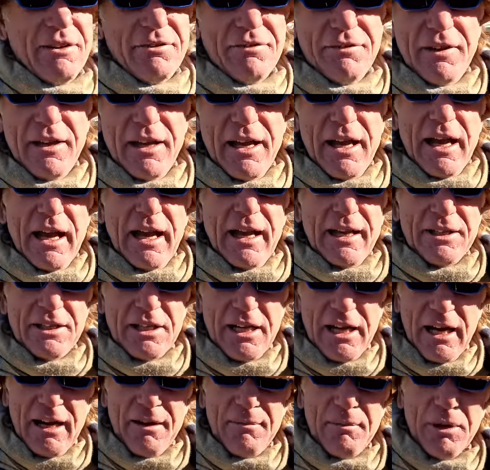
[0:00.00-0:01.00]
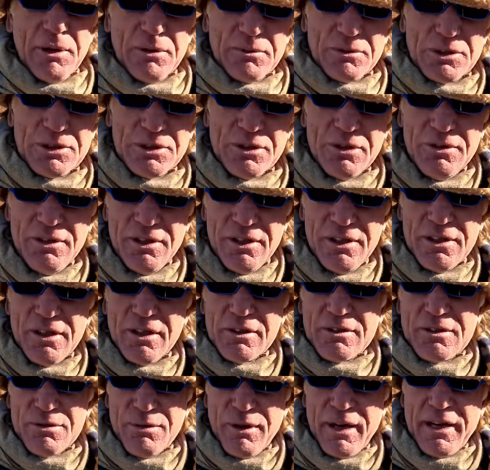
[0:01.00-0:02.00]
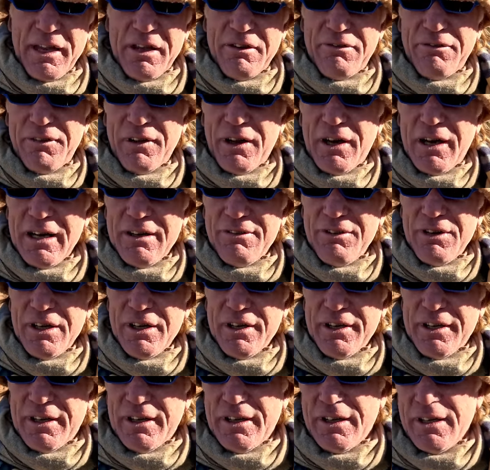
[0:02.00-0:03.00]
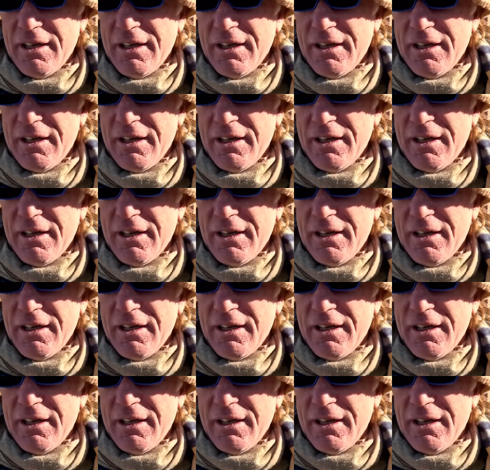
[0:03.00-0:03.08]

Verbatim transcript: and thinking, hey, come on, Sean, you're not 25, are you?